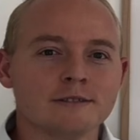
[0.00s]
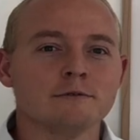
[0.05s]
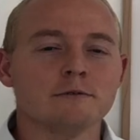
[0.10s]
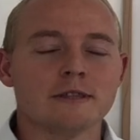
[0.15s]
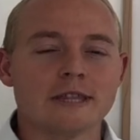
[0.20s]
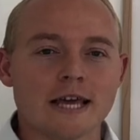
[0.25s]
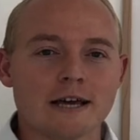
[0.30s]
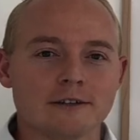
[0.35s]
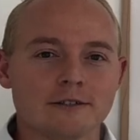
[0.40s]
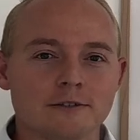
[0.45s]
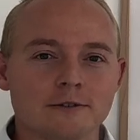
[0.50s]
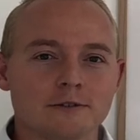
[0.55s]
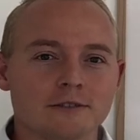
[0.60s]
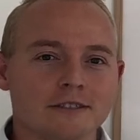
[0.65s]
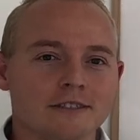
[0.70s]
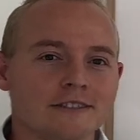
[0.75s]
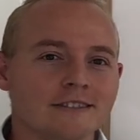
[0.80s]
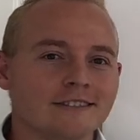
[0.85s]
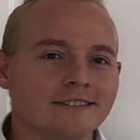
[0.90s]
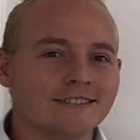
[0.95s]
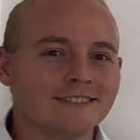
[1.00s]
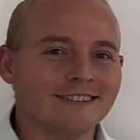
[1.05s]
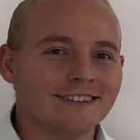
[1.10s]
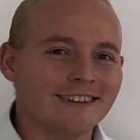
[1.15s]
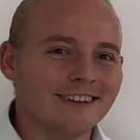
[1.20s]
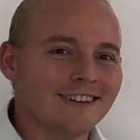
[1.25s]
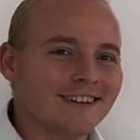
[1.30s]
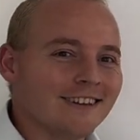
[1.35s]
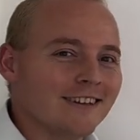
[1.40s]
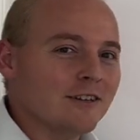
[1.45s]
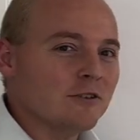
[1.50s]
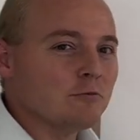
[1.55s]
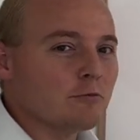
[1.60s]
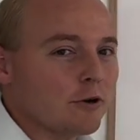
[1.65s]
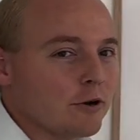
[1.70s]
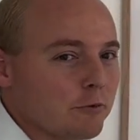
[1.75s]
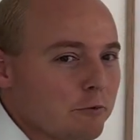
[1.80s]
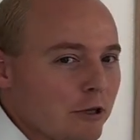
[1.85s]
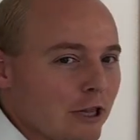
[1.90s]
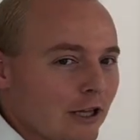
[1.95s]
with Alan Knudsen,
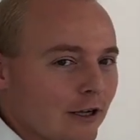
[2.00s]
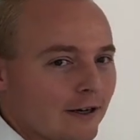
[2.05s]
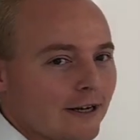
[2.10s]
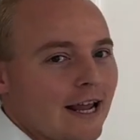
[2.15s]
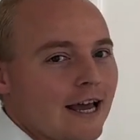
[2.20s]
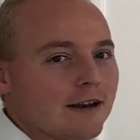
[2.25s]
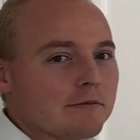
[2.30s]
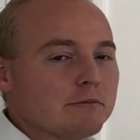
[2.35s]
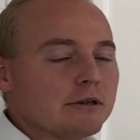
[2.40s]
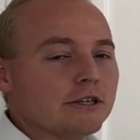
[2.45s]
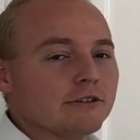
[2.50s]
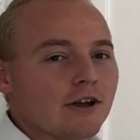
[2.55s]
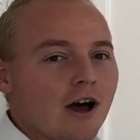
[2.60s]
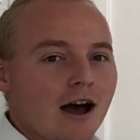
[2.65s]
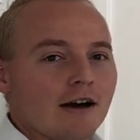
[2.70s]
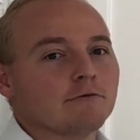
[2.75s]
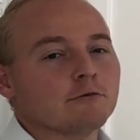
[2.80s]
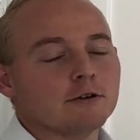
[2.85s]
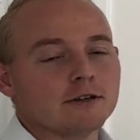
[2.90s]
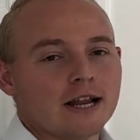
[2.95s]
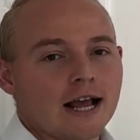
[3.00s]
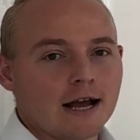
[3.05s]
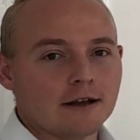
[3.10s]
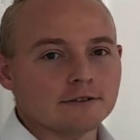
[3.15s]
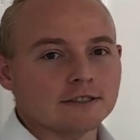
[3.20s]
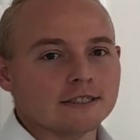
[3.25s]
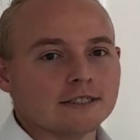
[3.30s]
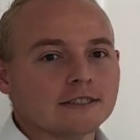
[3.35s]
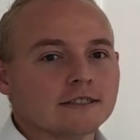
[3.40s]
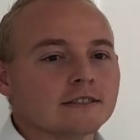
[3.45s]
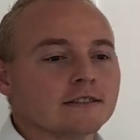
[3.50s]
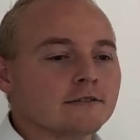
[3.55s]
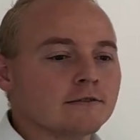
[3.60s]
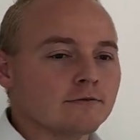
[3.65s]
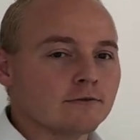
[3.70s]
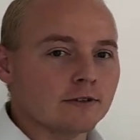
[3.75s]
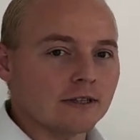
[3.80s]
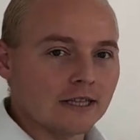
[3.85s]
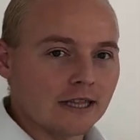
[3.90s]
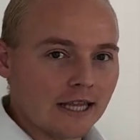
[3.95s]
where we learn how to build off-grid houses
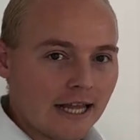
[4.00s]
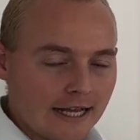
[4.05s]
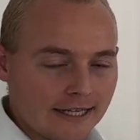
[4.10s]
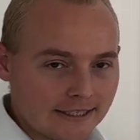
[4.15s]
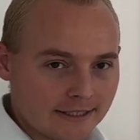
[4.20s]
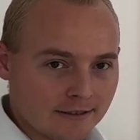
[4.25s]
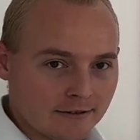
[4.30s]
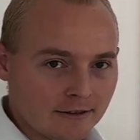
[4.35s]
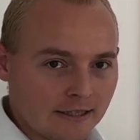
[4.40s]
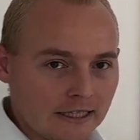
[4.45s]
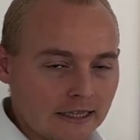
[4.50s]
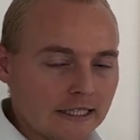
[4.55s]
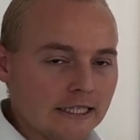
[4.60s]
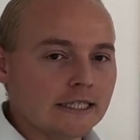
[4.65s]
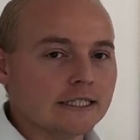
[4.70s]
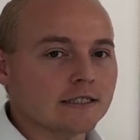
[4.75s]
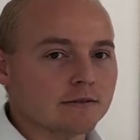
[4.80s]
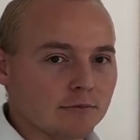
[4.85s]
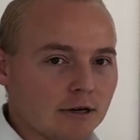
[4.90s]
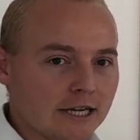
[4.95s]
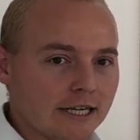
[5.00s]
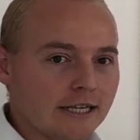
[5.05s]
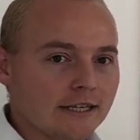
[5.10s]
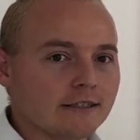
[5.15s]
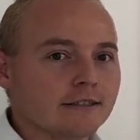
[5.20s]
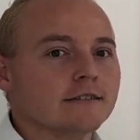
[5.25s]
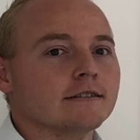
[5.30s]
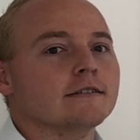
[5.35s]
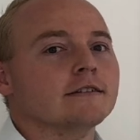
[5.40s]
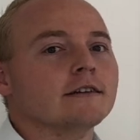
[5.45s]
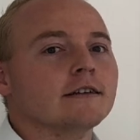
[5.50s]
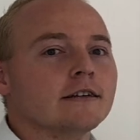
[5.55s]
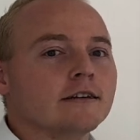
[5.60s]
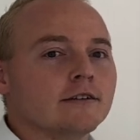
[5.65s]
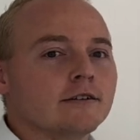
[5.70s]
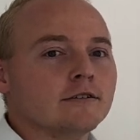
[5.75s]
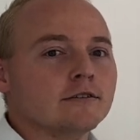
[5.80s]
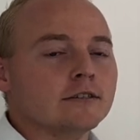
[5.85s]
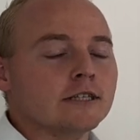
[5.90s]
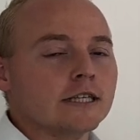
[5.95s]
for the least money,
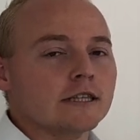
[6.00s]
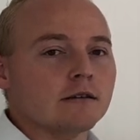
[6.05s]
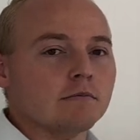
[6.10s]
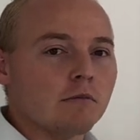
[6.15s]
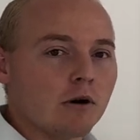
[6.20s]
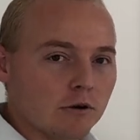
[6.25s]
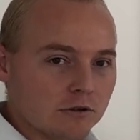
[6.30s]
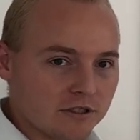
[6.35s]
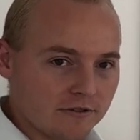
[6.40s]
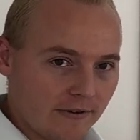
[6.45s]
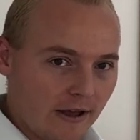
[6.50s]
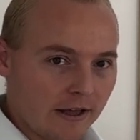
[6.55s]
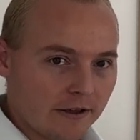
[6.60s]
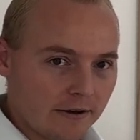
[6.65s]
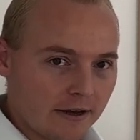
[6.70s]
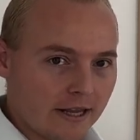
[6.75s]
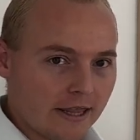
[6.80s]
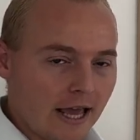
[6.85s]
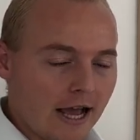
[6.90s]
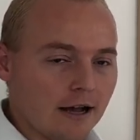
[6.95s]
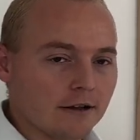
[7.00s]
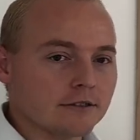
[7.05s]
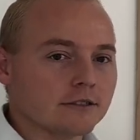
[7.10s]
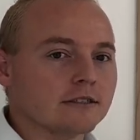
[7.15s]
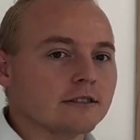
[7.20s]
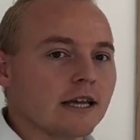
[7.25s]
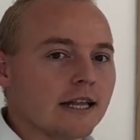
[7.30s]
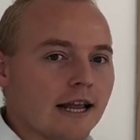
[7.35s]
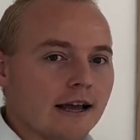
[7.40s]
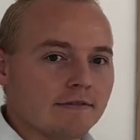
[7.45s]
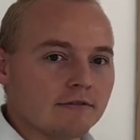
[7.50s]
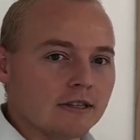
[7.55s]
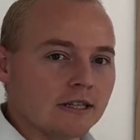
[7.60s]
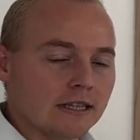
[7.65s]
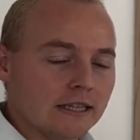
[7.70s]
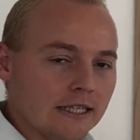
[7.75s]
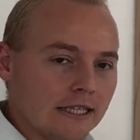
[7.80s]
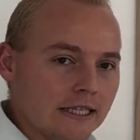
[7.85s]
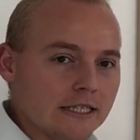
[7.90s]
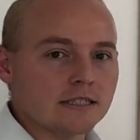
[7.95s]
get the most value out of the house, and have the
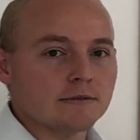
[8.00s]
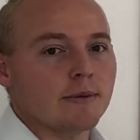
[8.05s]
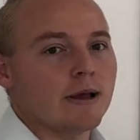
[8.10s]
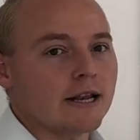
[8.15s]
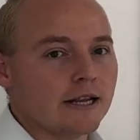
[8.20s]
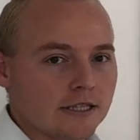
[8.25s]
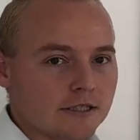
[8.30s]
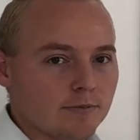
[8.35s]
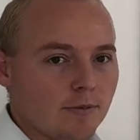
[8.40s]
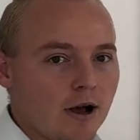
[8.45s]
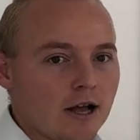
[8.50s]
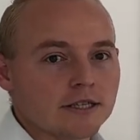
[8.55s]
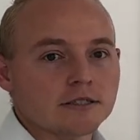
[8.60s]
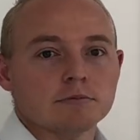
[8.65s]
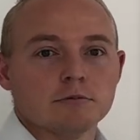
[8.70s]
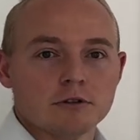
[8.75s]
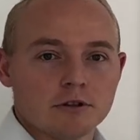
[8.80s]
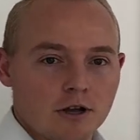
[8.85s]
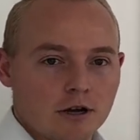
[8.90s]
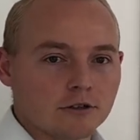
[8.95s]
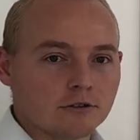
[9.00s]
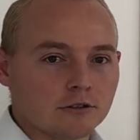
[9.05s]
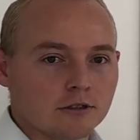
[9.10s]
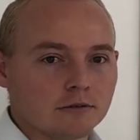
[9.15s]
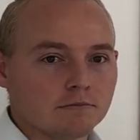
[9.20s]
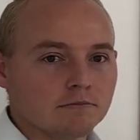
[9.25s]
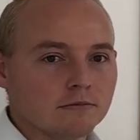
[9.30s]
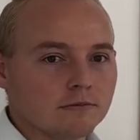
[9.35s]
least maintenance possible long term.